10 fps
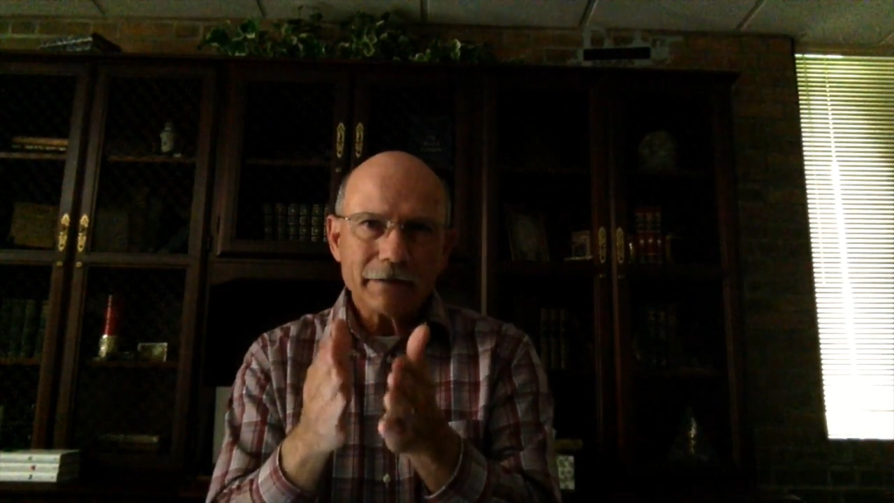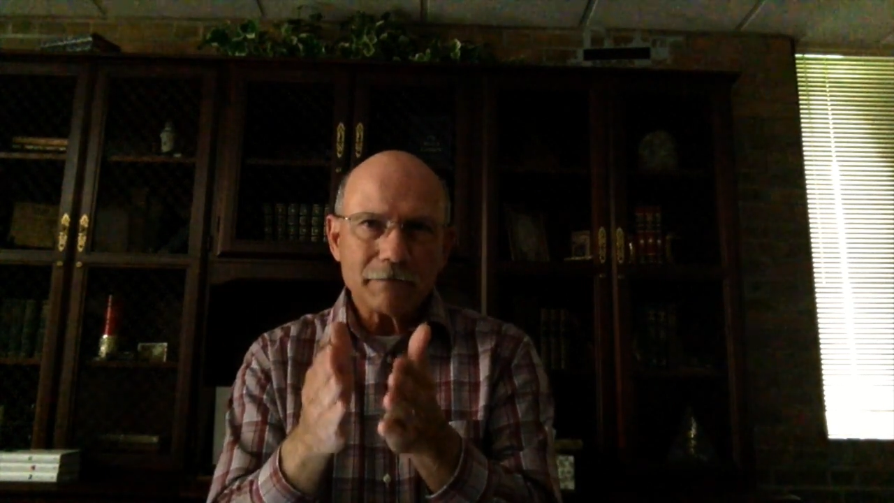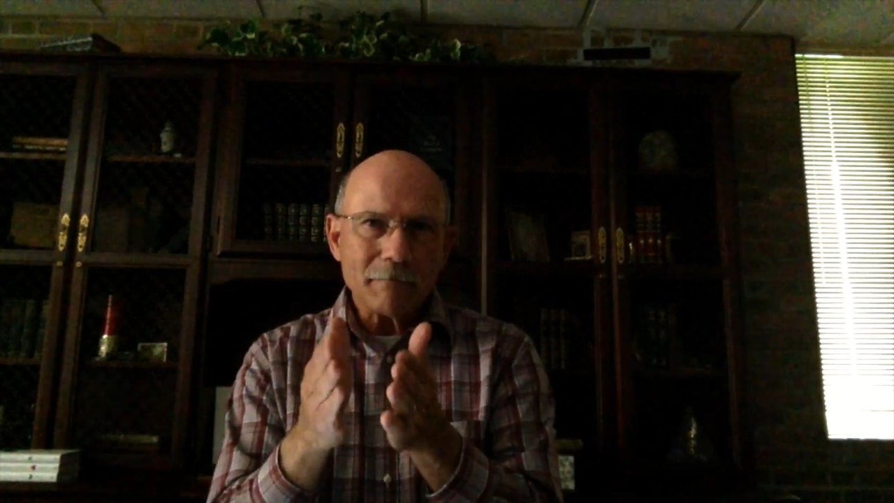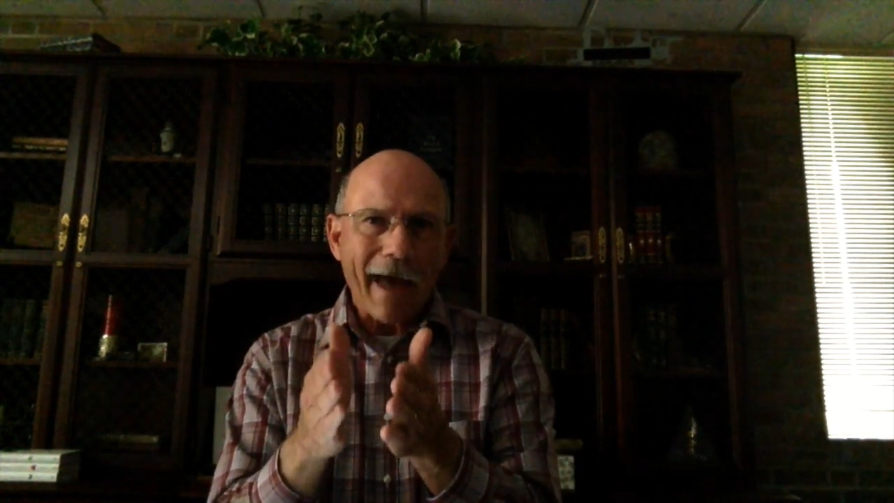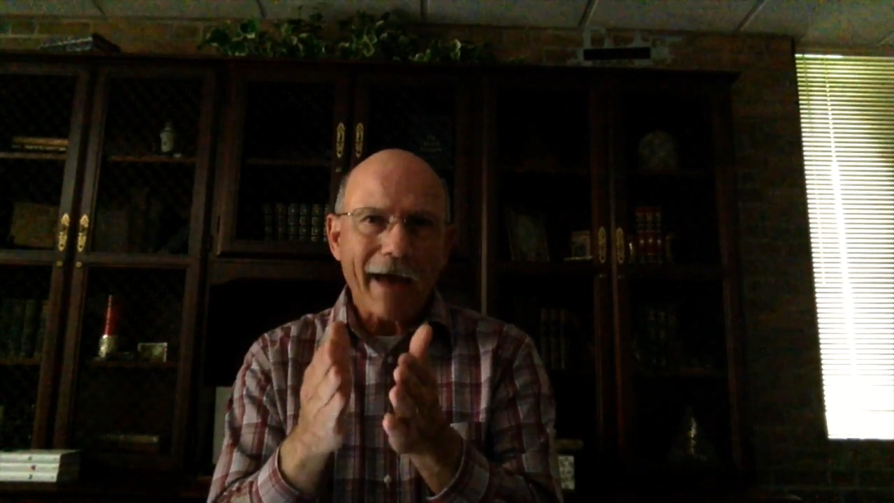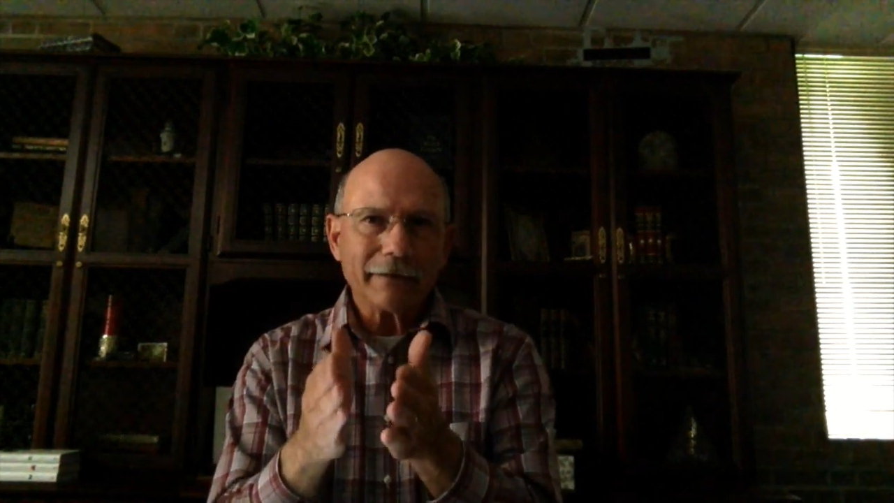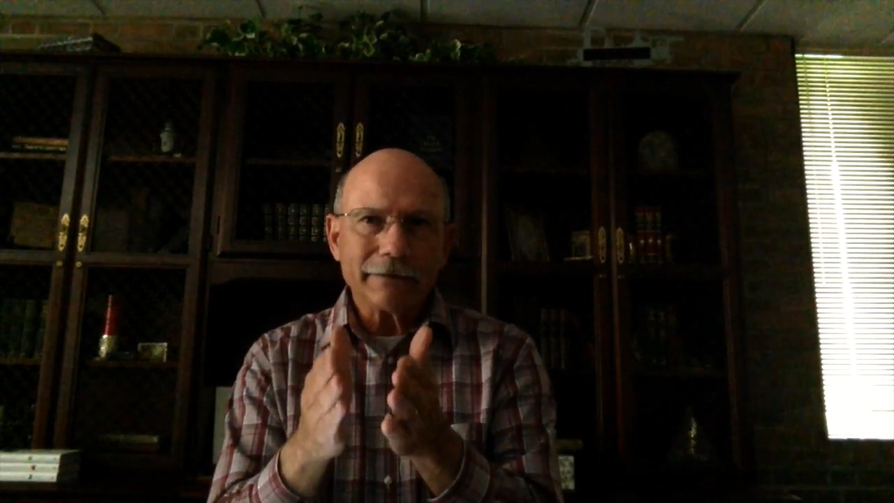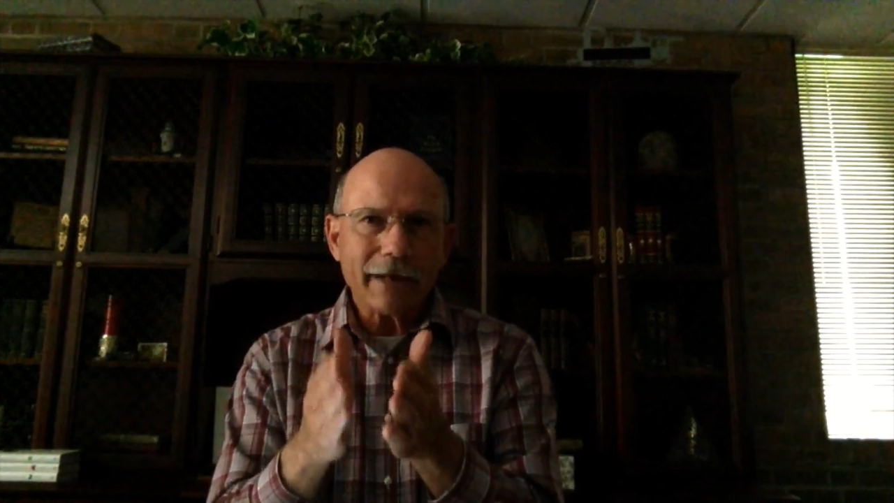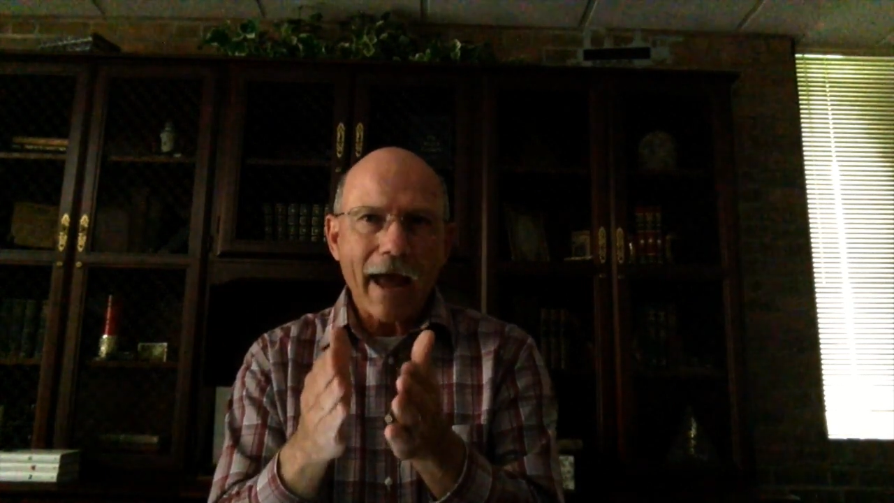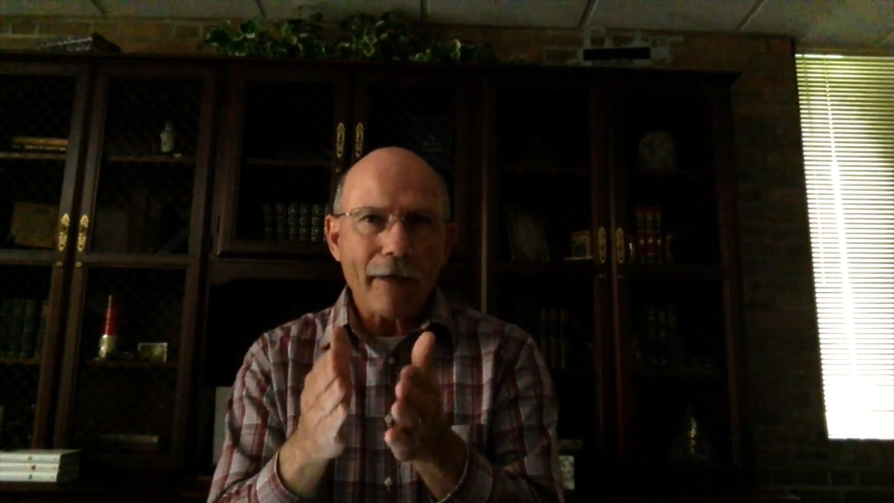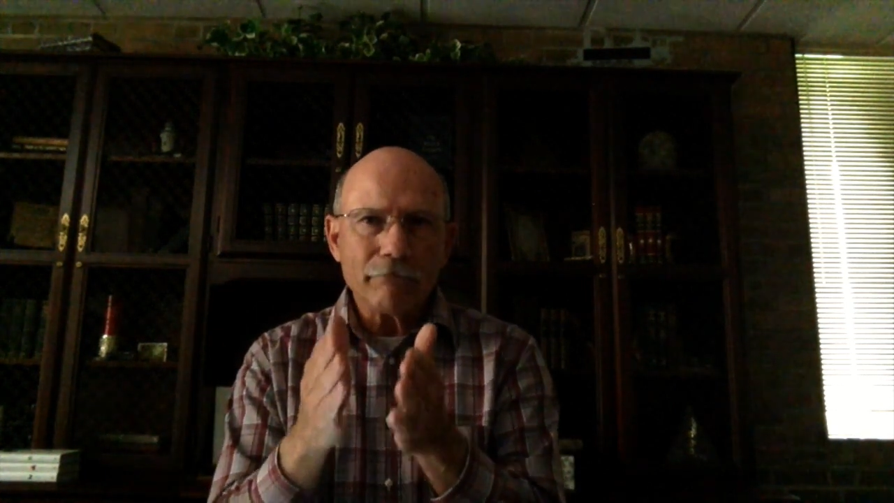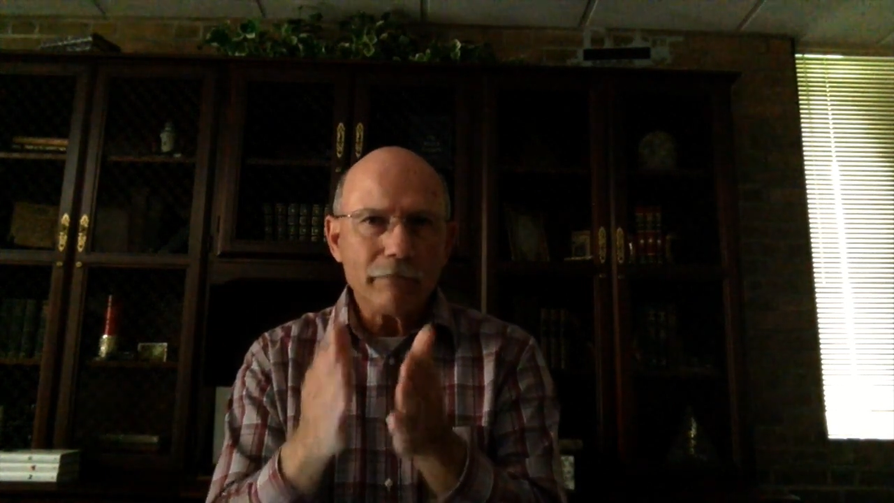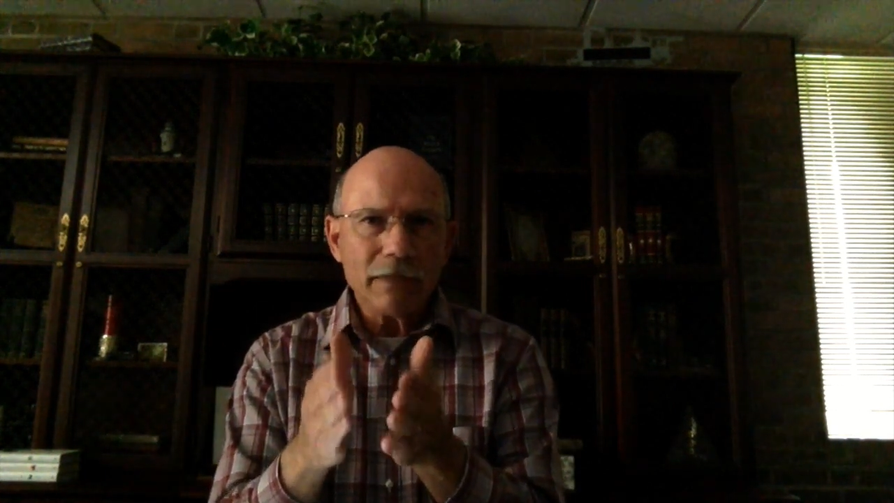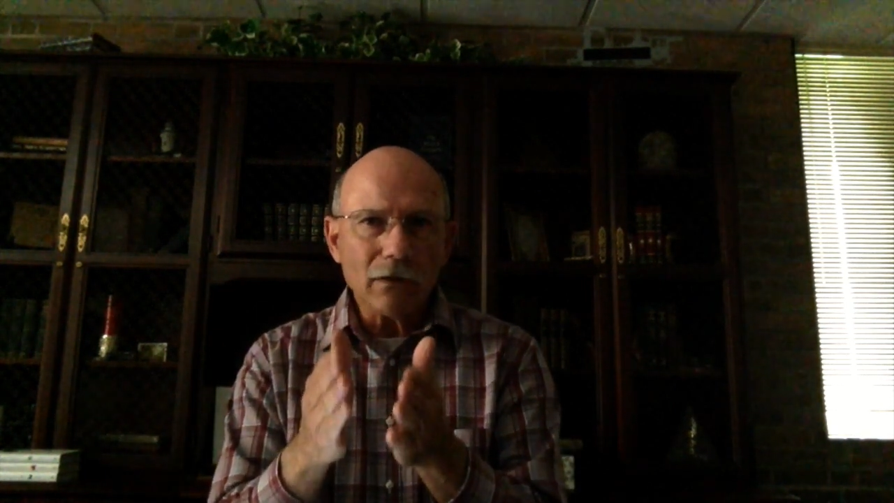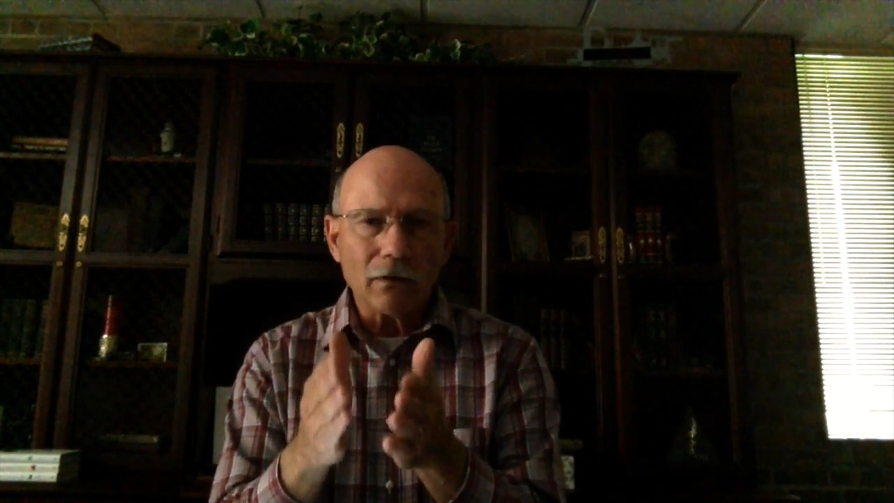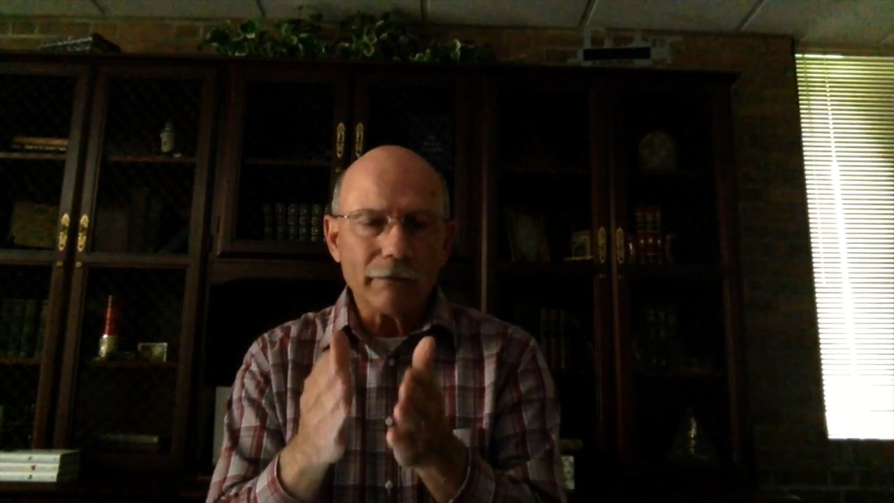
smack dab middle